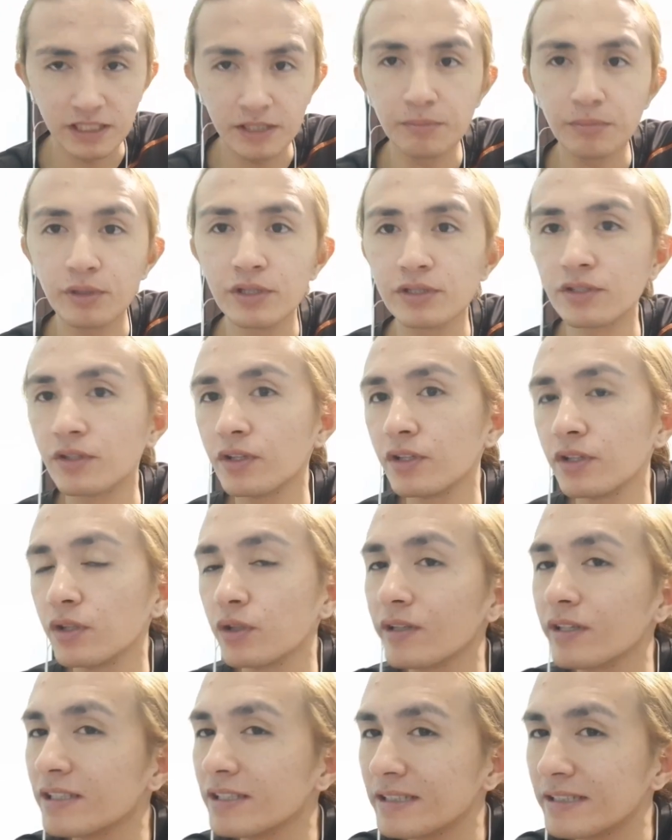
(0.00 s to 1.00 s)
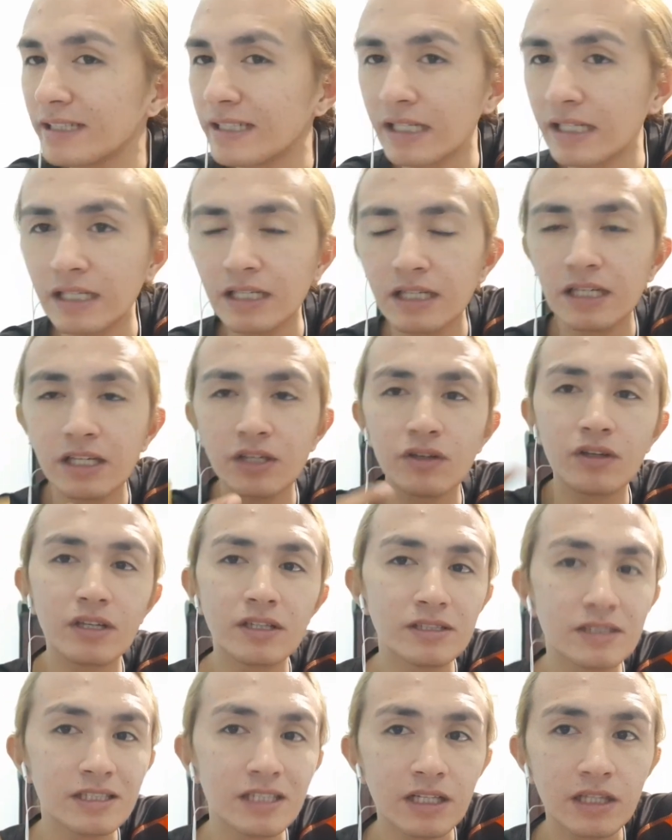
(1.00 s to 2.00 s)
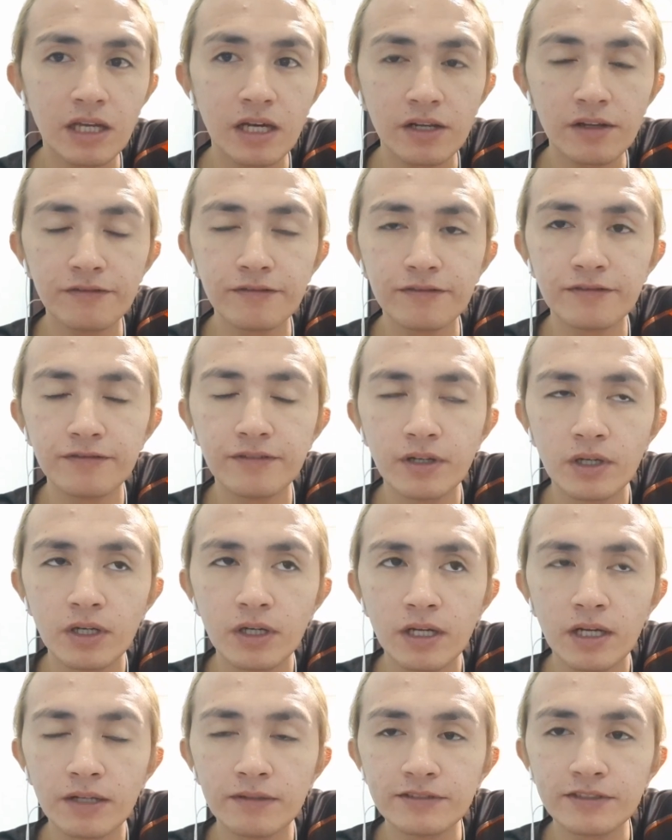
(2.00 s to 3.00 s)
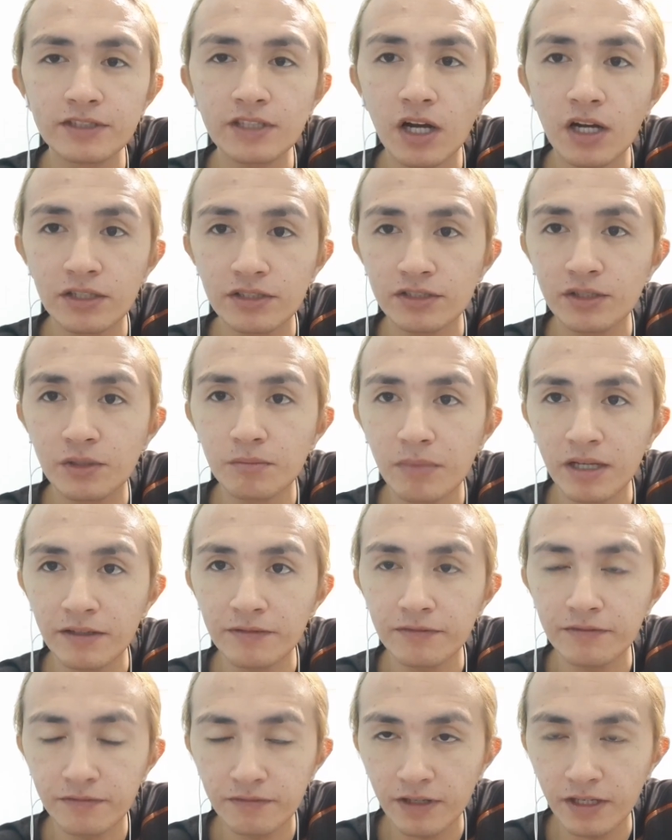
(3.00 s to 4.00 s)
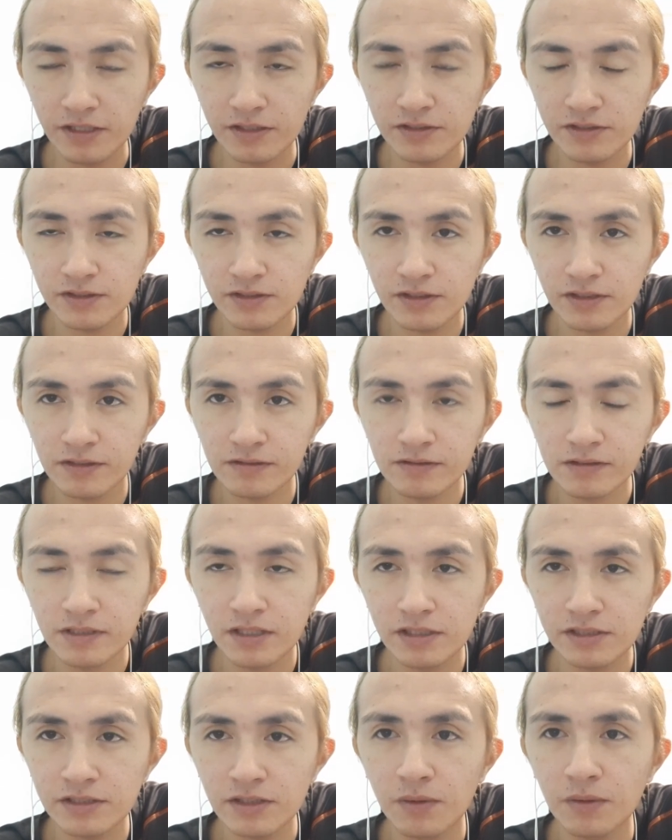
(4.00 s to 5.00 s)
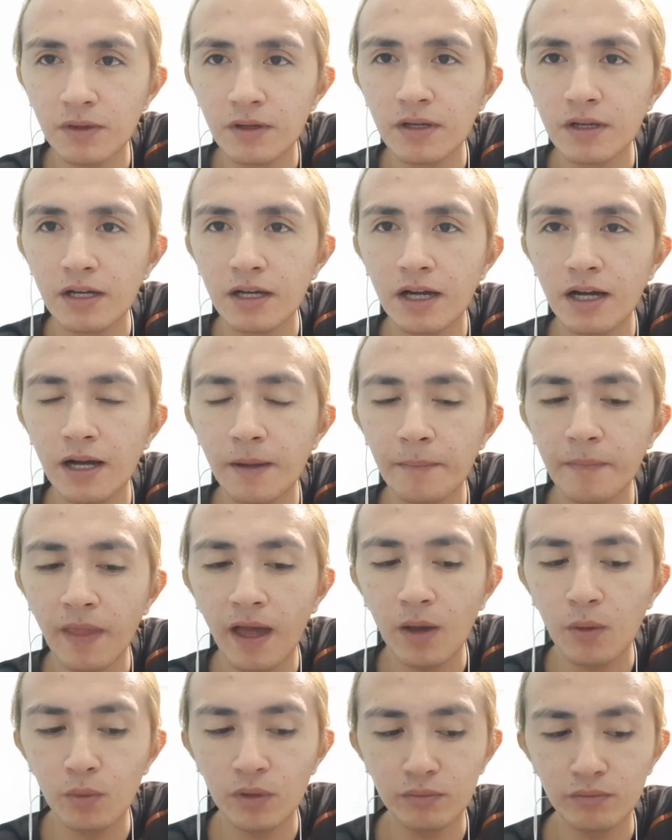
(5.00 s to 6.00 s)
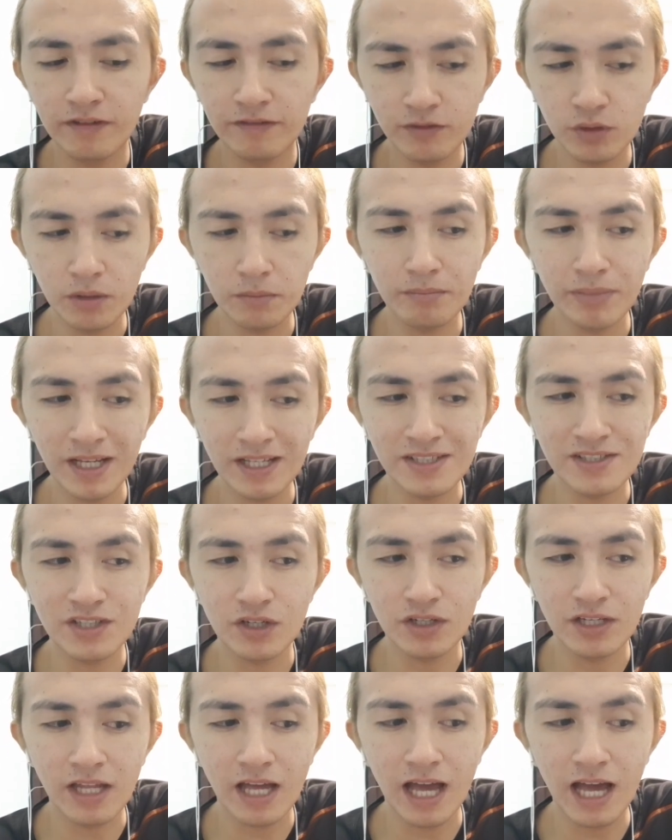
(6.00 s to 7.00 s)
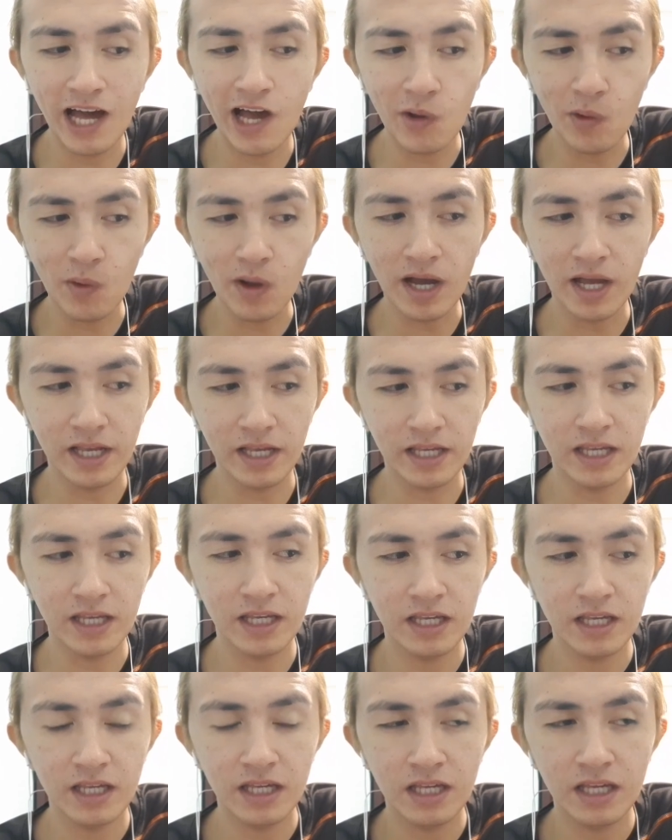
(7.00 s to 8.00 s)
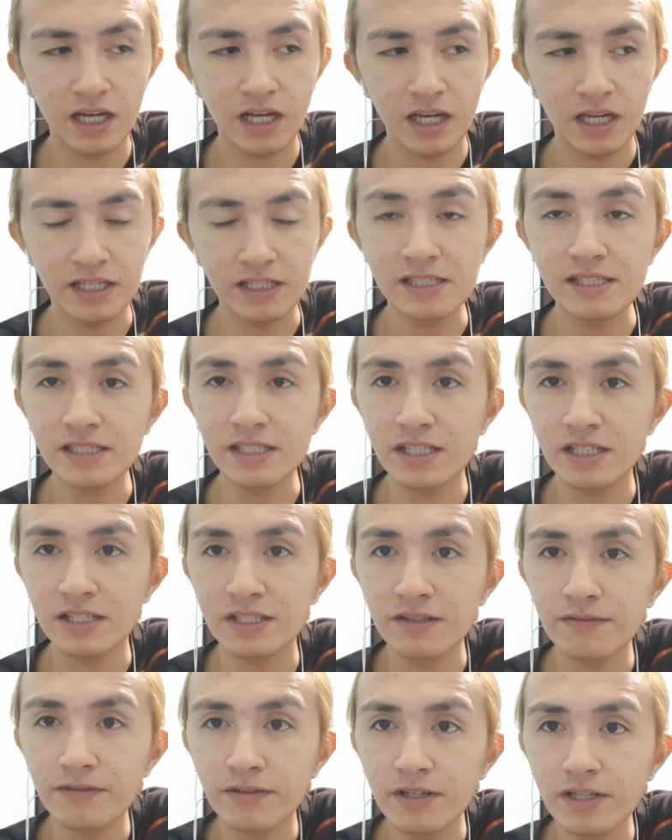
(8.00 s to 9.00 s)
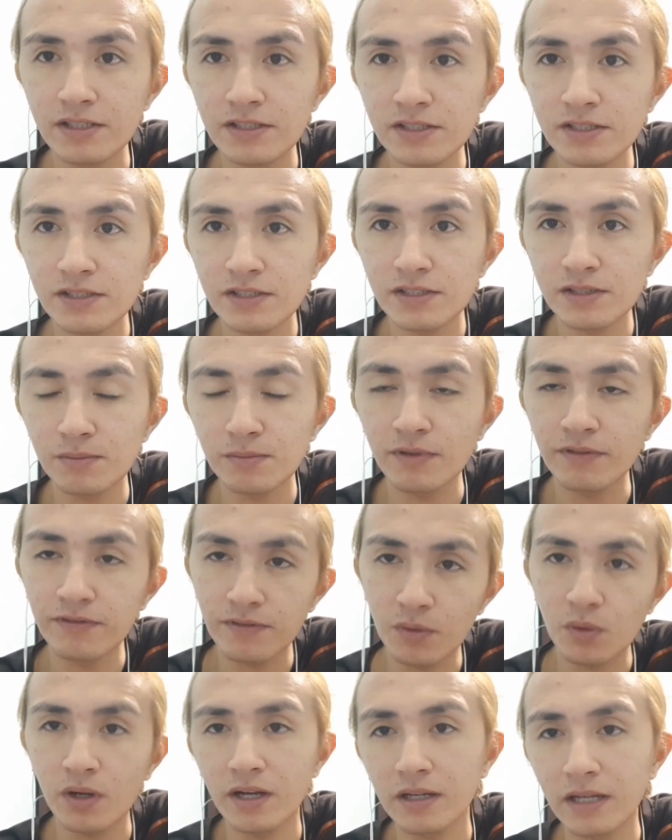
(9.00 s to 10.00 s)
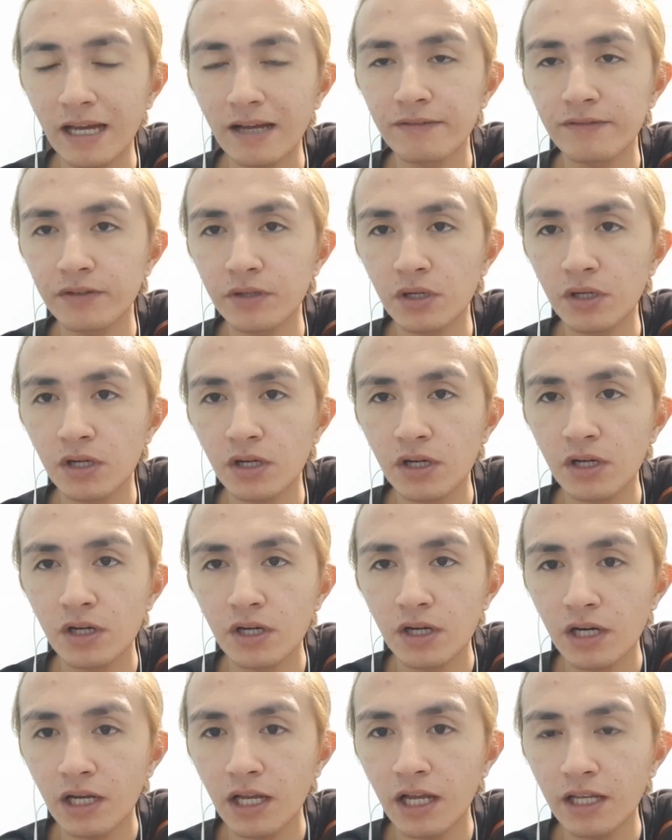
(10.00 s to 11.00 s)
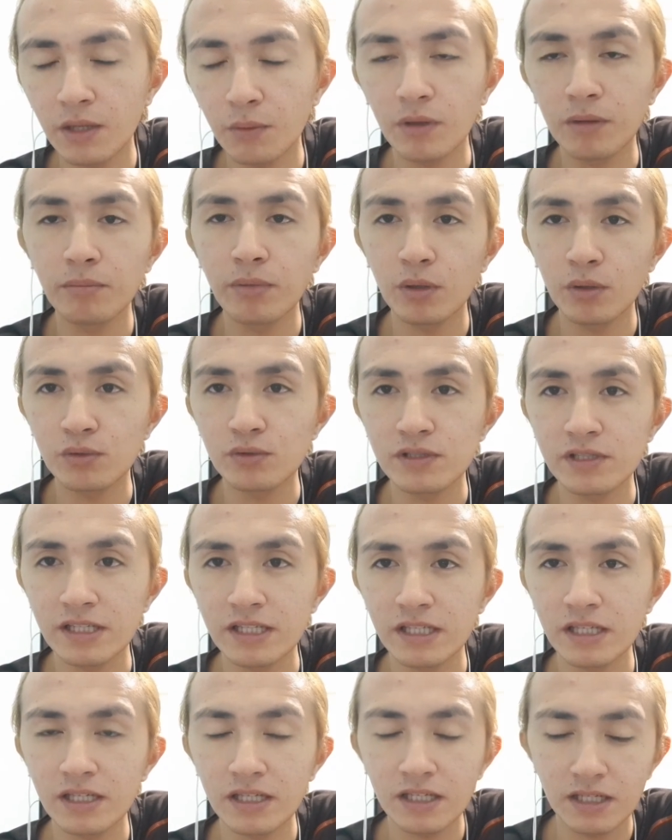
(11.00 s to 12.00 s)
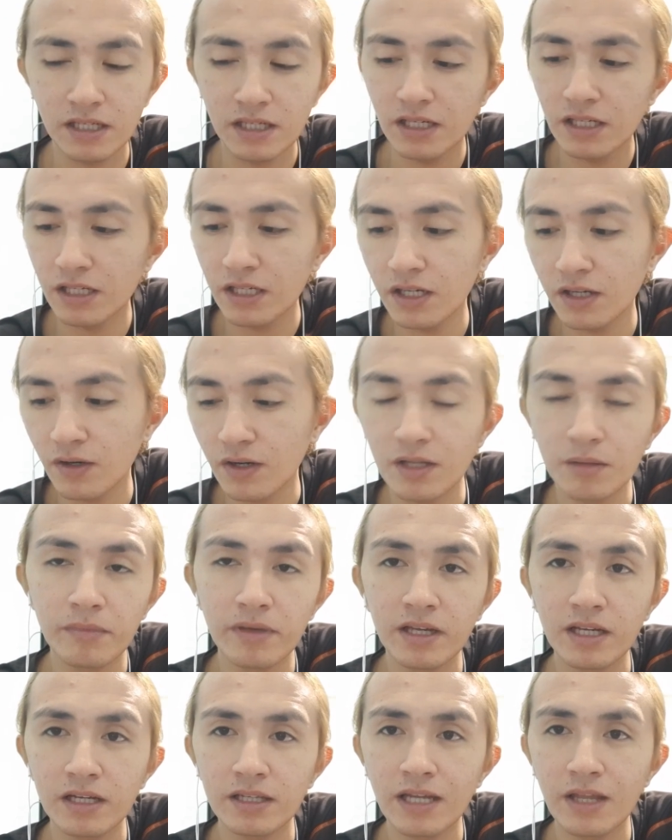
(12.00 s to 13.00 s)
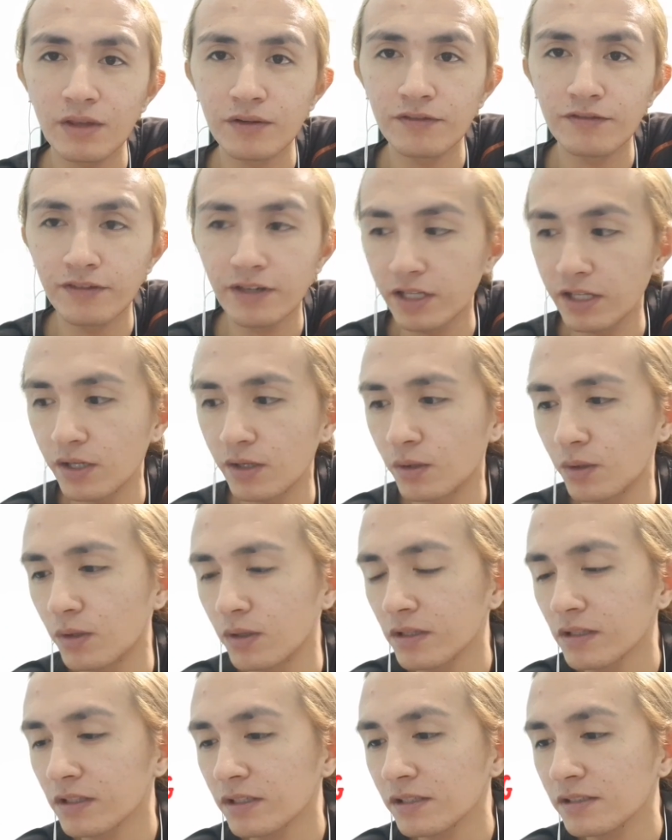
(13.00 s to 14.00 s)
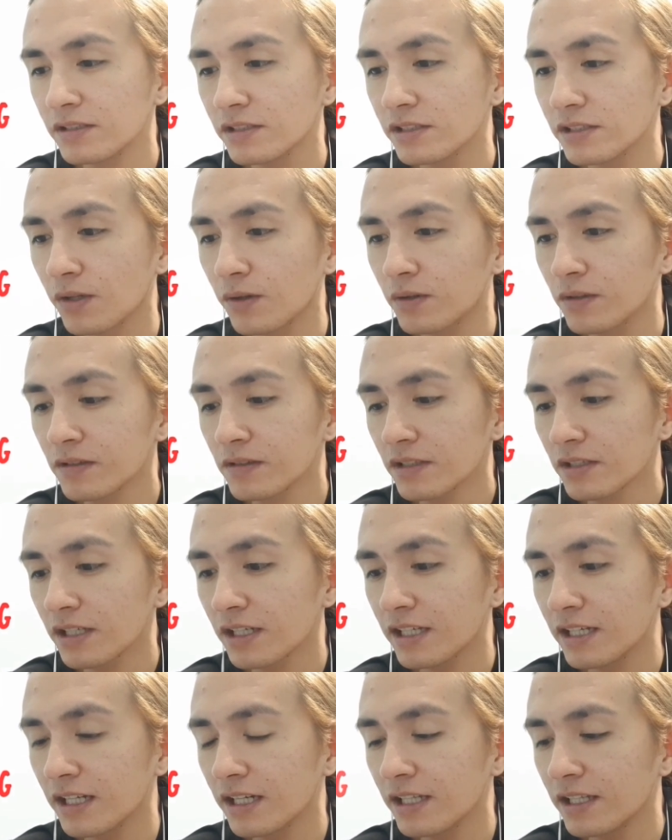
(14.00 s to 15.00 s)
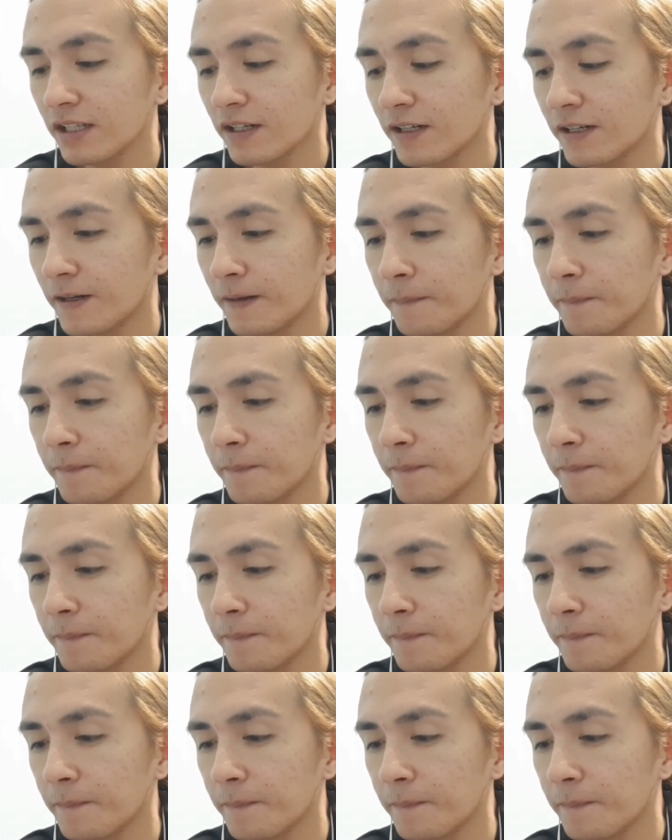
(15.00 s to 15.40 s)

in person you can see a lot of scars on my face. So I will review based on how I see the difference before and after, and I will post it here, and I'll make another video. So again,